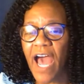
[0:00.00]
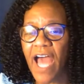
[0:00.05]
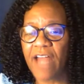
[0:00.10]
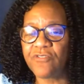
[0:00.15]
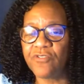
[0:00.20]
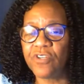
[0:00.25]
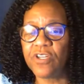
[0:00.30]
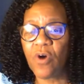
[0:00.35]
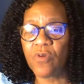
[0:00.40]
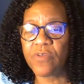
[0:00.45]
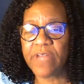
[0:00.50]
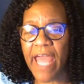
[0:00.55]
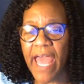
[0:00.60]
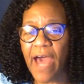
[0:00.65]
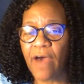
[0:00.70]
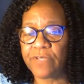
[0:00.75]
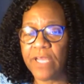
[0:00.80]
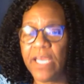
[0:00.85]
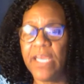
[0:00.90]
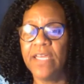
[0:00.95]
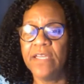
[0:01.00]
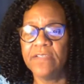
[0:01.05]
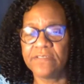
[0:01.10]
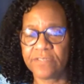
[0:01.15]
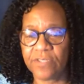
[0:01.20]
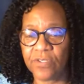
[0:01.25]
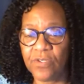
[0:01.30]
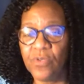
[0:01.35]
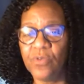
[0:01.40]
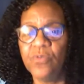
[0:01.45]
God, you can go down
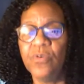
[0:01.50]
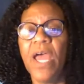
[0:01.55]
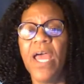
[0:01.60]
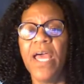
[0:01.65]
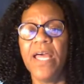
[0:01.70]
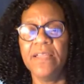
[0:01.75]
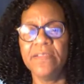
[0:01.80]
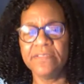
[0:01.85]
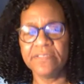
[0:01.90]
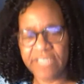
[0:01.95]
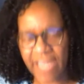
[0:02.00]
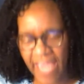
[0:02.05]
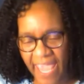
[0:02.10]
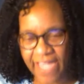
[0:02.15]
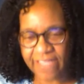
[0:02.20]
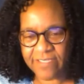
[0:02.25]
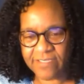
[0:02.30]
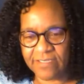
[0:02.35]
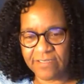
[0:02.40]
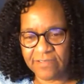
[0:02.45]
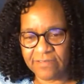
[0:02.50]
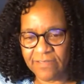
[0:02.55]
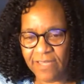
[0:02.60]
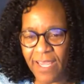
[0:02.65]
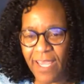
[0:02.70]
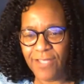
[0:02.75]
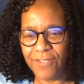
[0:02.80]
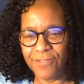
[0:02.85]
to Jackson